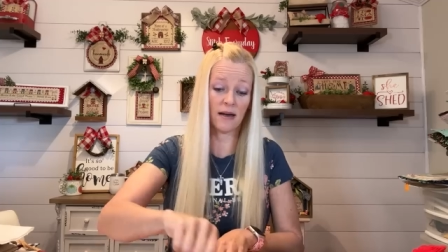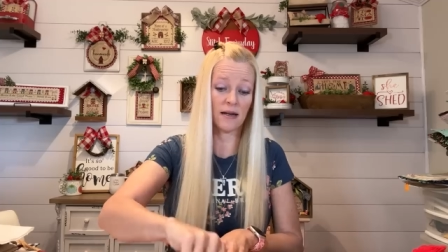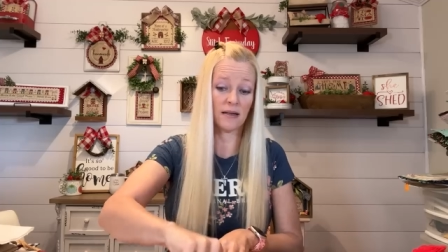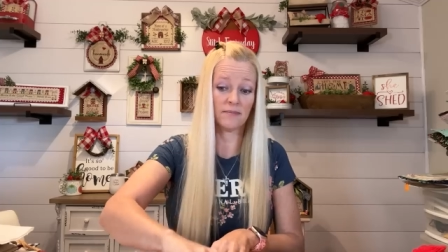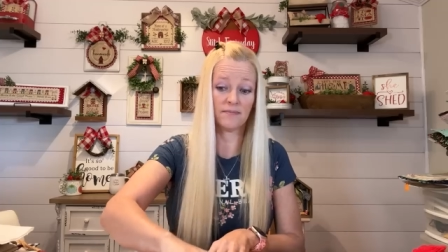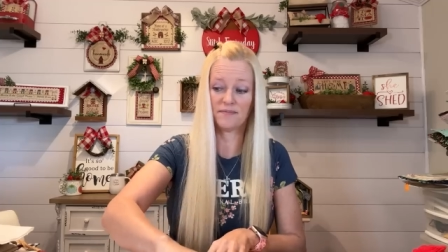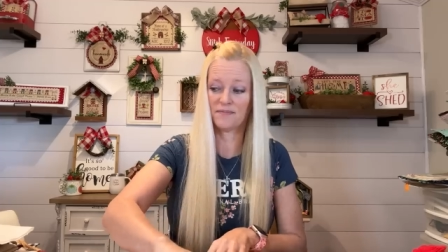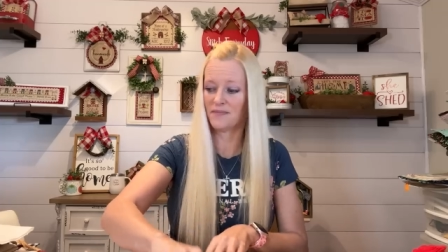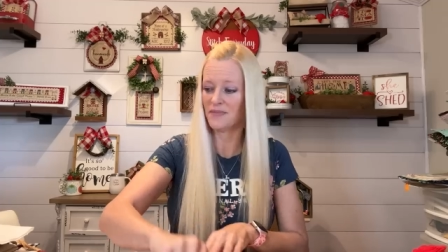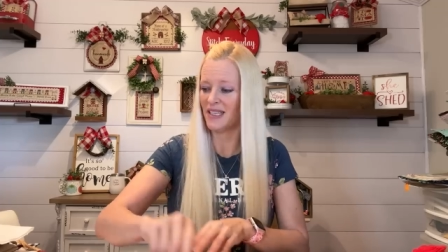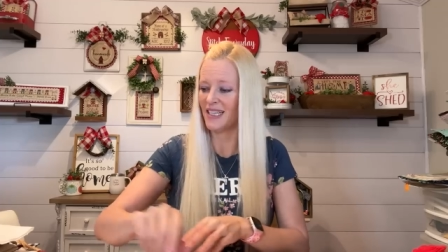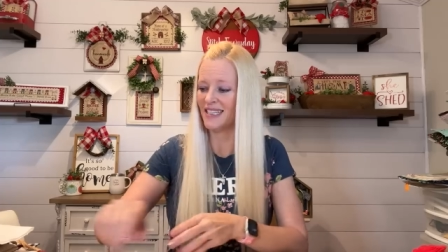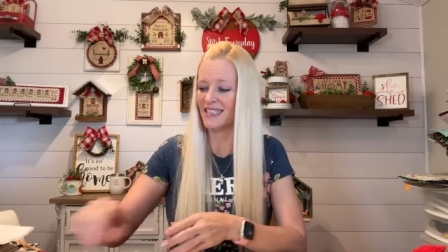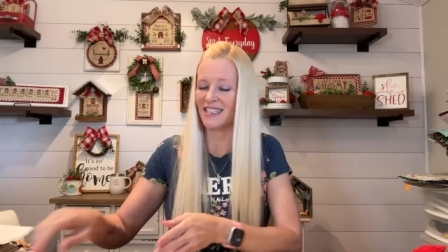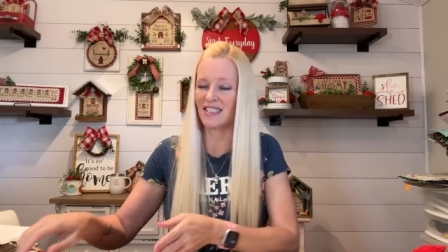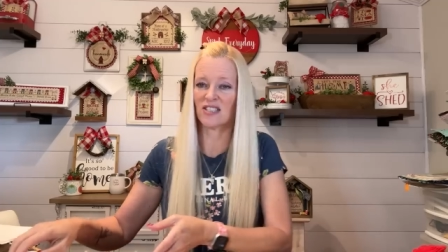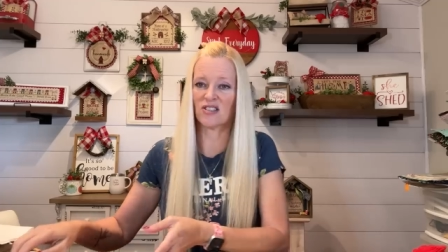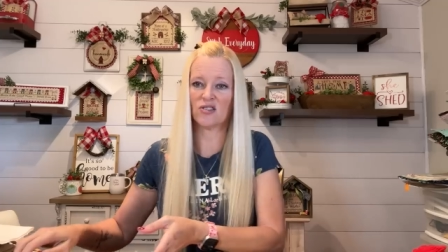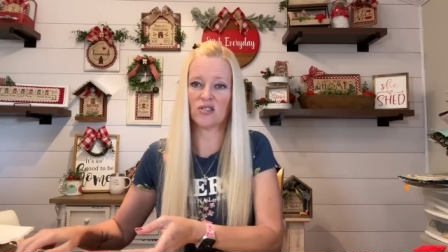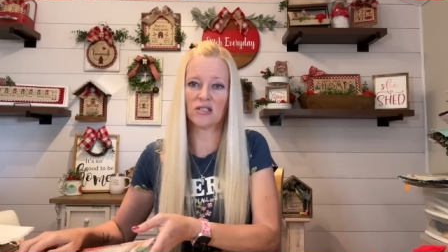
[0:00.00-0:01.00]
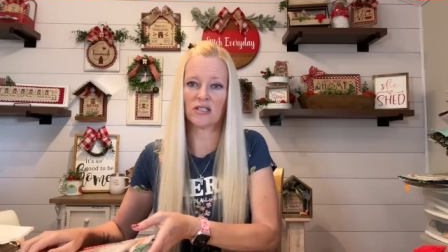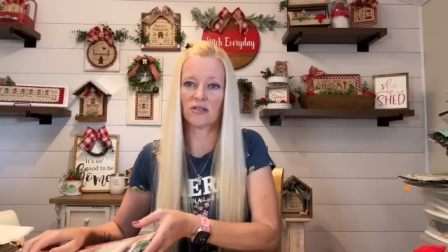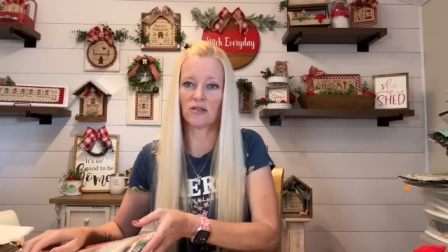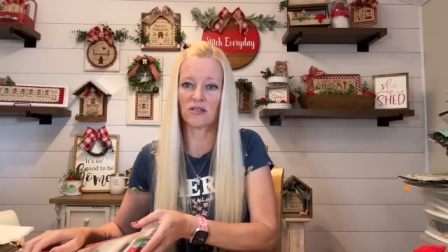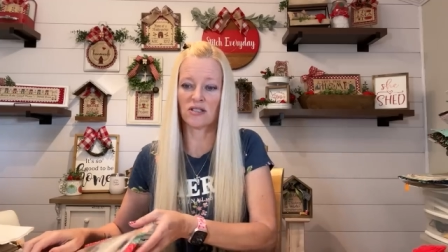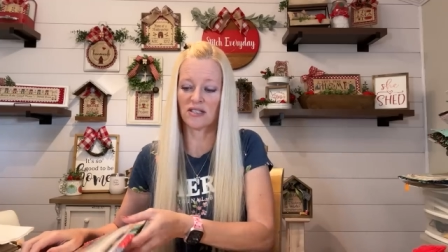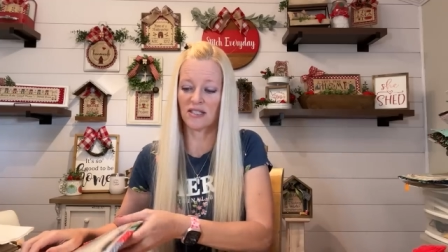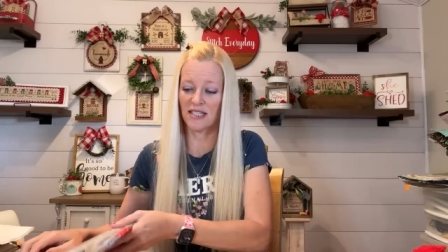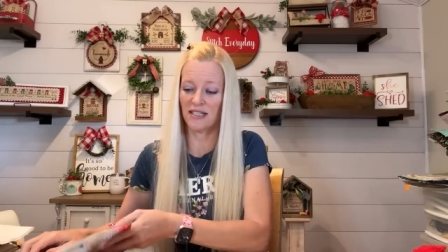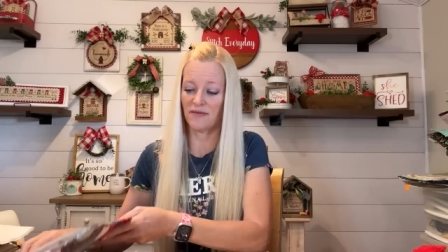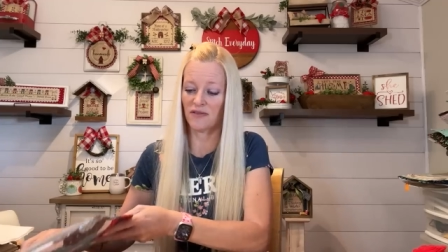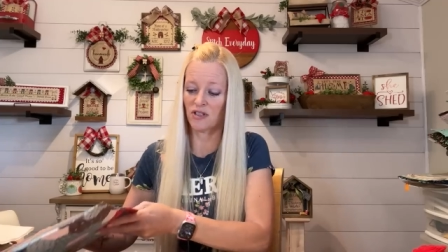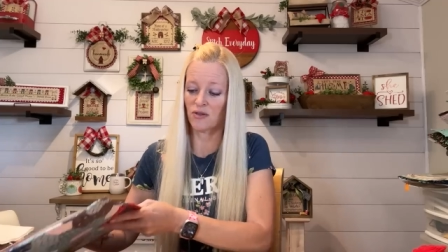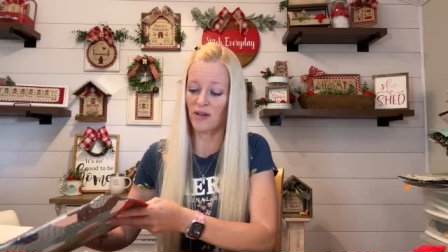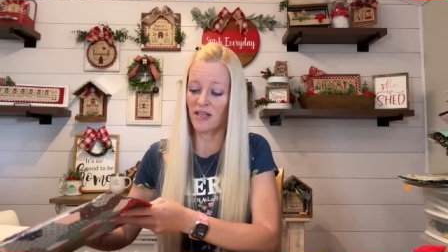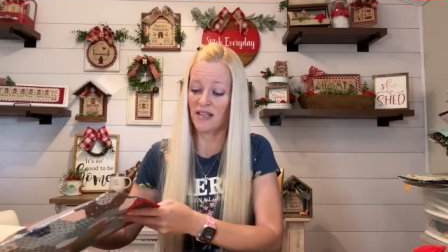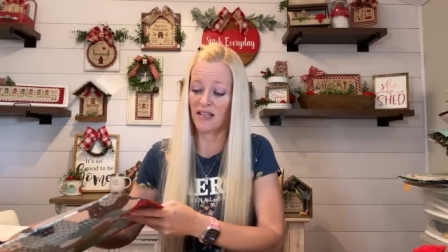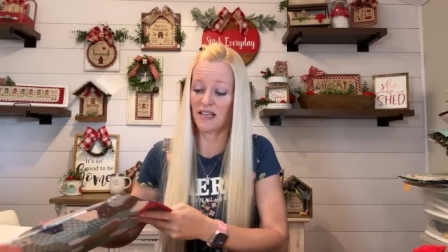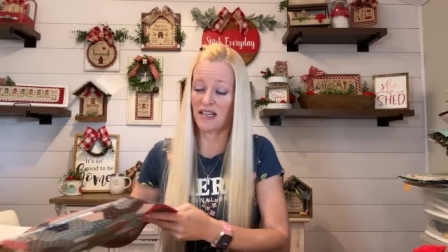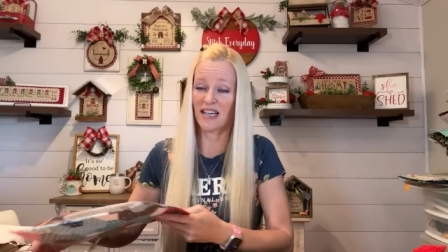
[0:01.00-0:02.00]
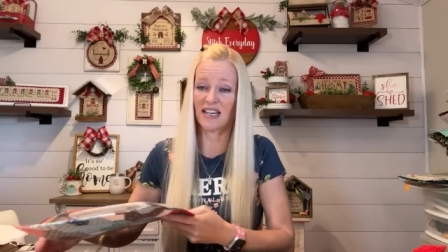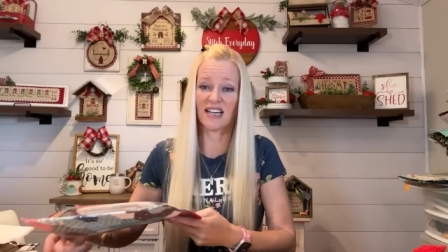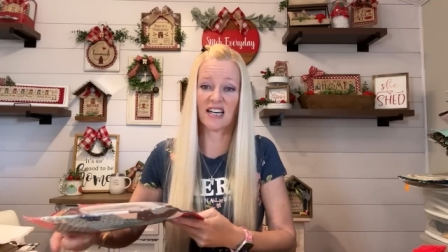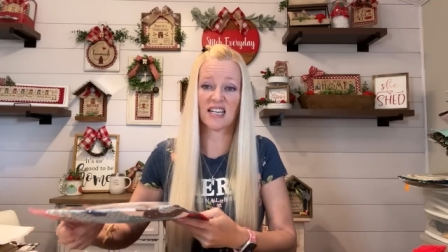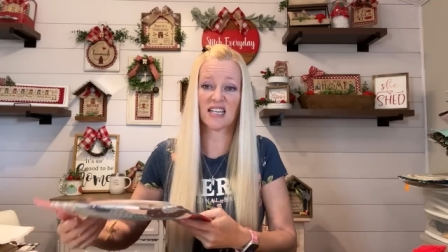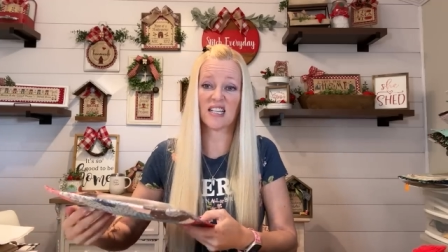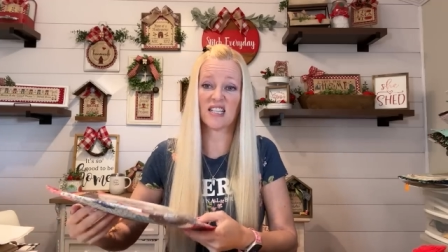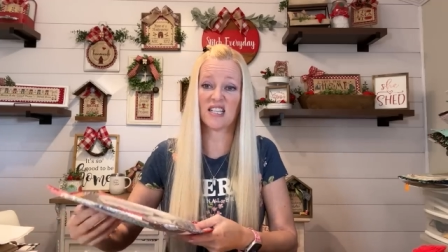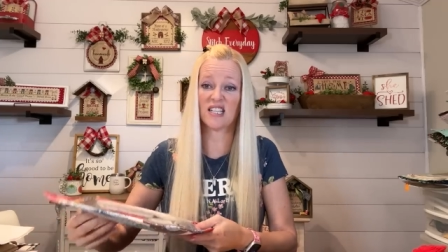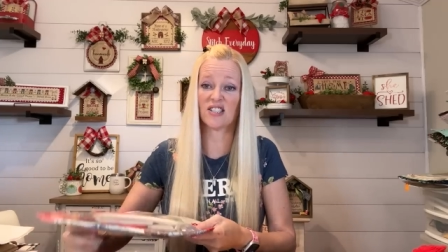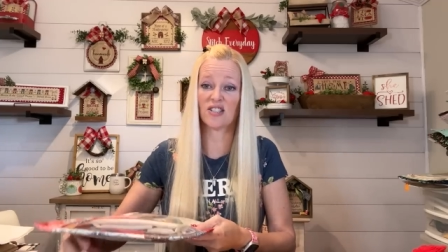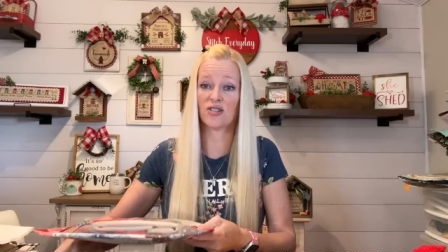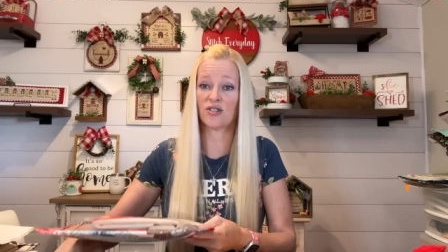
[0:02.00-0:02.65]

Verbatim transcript: um, it's still a little stiff. So I think I kind of need